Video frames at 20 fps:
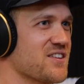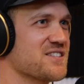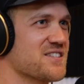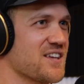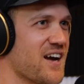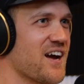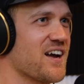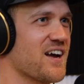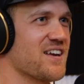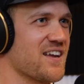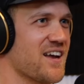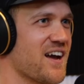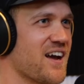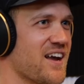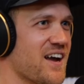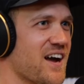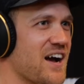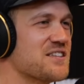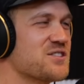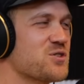On the side,
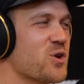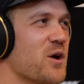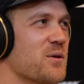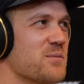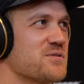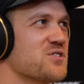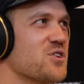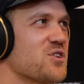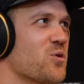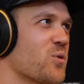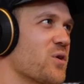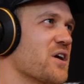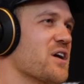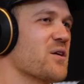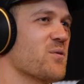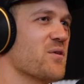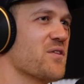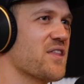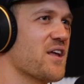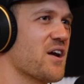yeah. So I'm still
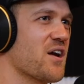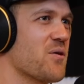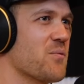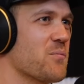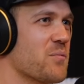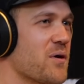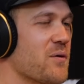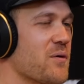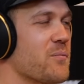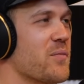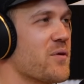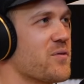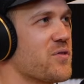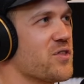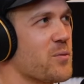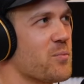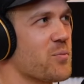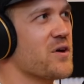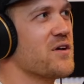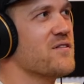working with them. But
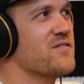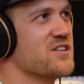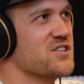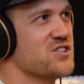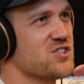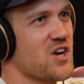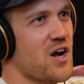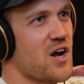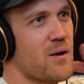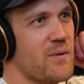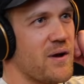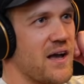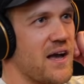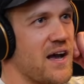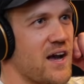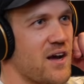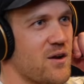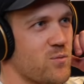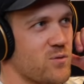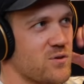the previous job I
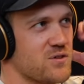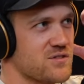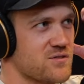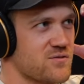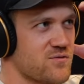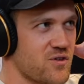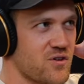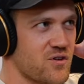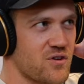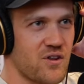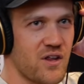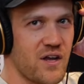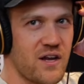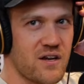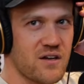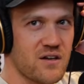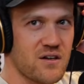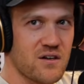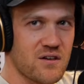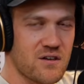had was for,
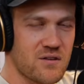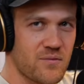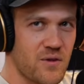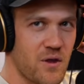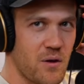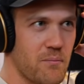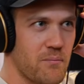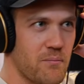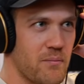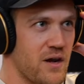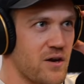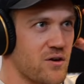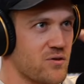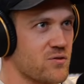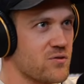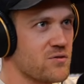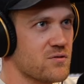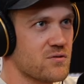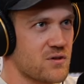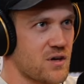like, a
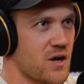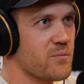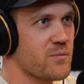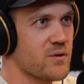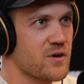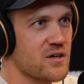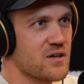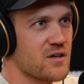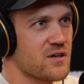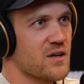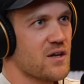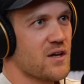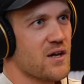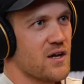medical company.